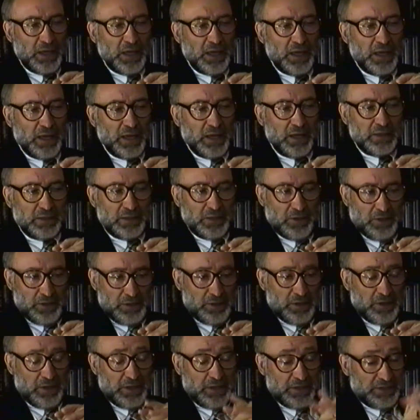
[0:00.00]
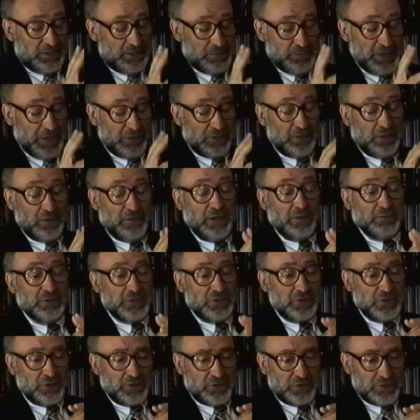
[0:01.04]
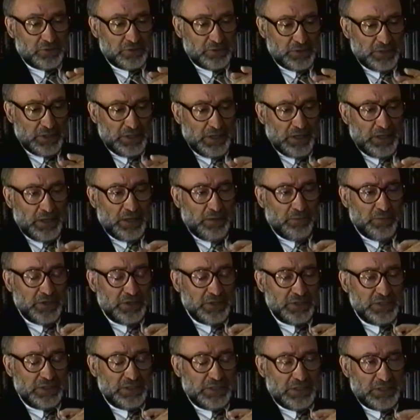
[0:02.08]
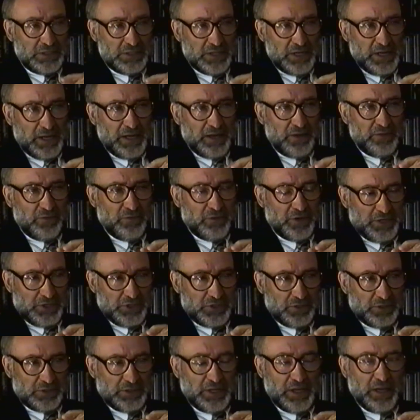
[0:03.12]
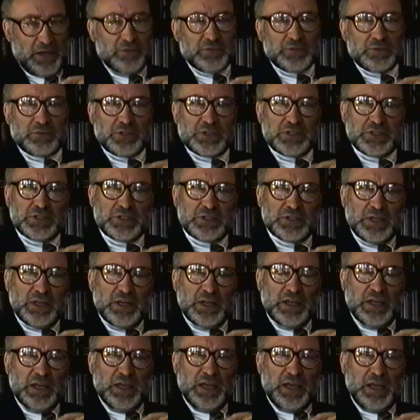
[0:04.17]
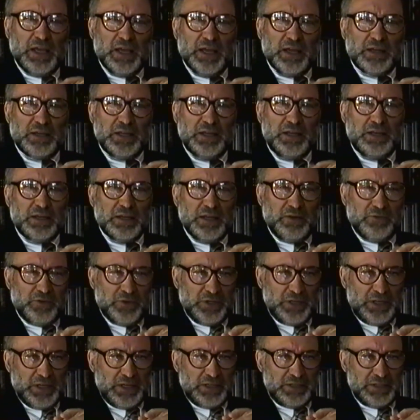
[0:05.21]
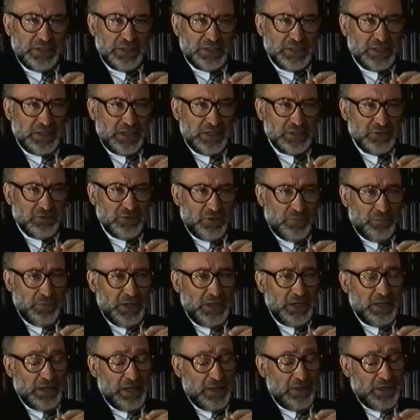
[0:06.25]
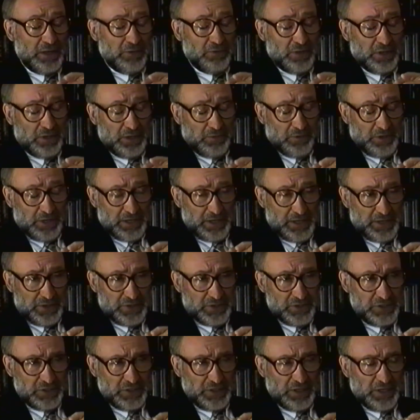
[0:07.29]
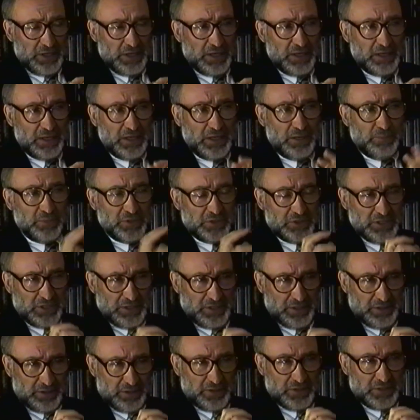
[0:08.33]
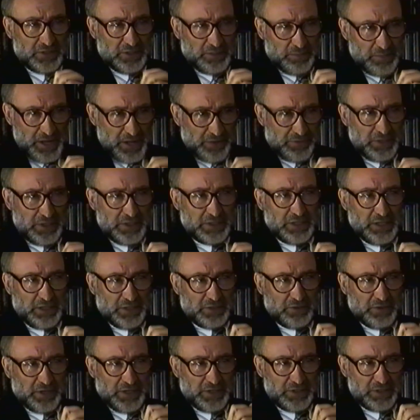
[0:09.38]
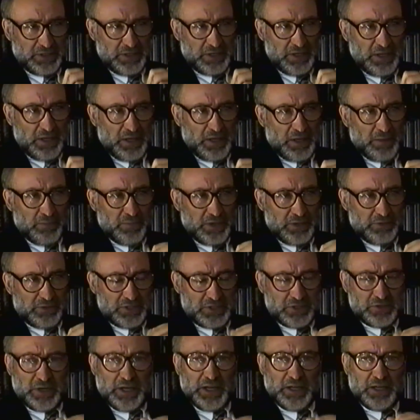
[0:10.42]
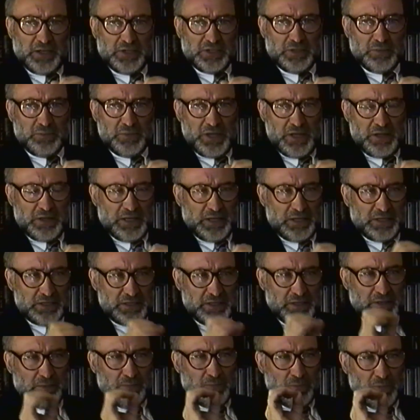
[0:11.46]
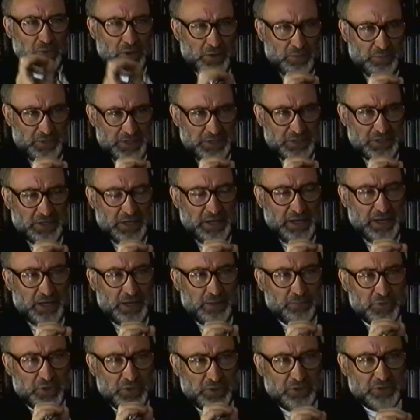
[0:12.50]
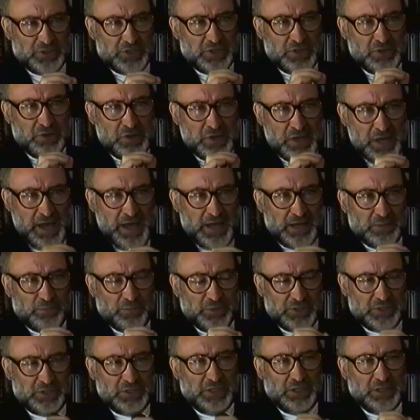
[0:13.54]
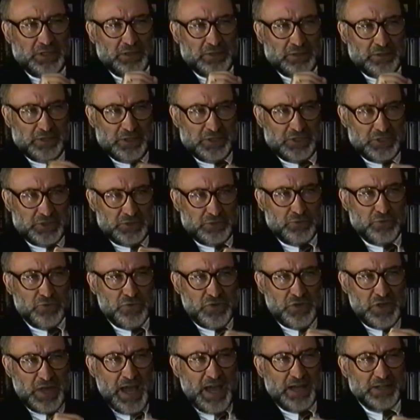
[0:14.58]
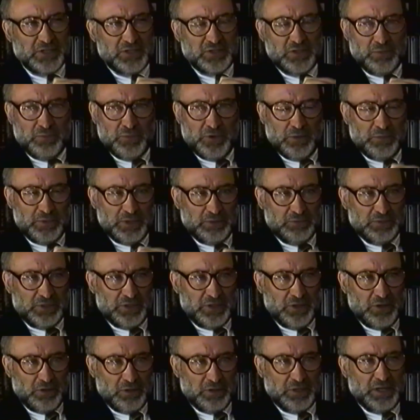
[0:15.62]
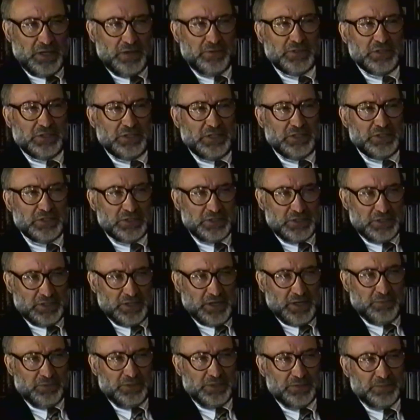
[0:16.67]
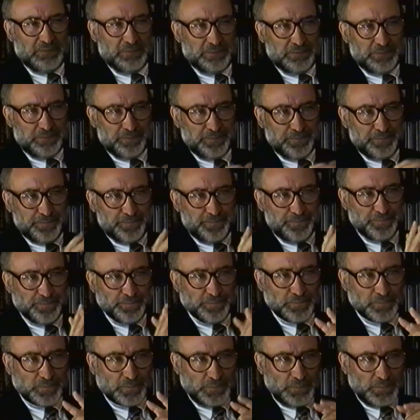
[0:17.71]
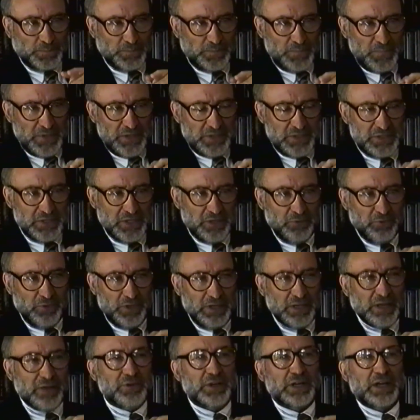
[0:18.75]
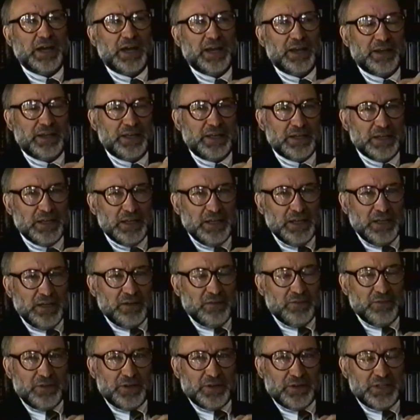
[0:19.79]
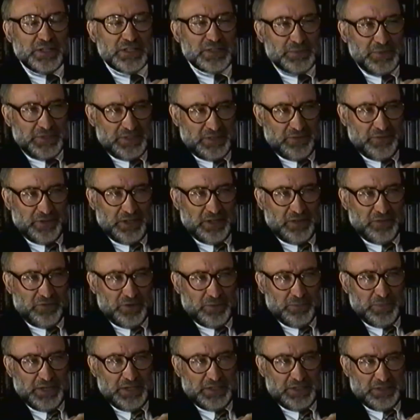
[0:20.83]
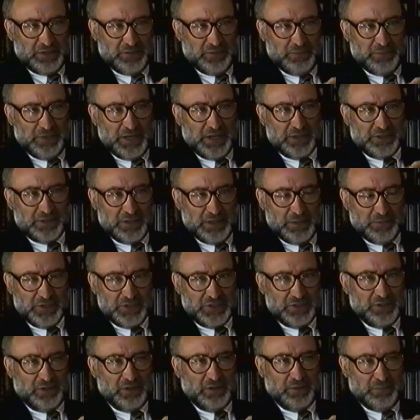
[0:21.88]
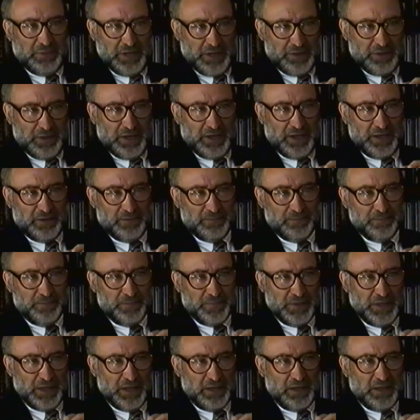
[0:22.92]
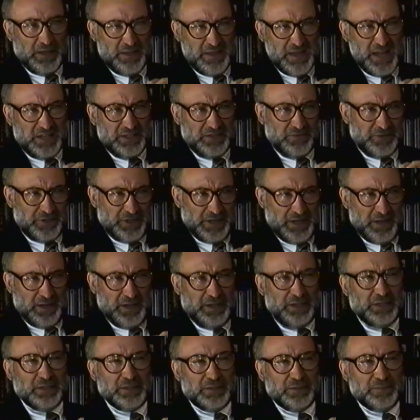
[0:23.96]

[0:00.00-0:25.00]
And I suspect all that was true, because he did die very shortly afterwards. And he never again discussed with me, and I think with anyone else, any particulars about these x-rays. But it was striking to me that the moment I approached that particular issue, that's the moment when the whole conversation stopped. So we never got any very specific information from Dr. Ebersol about that. And that's very odd.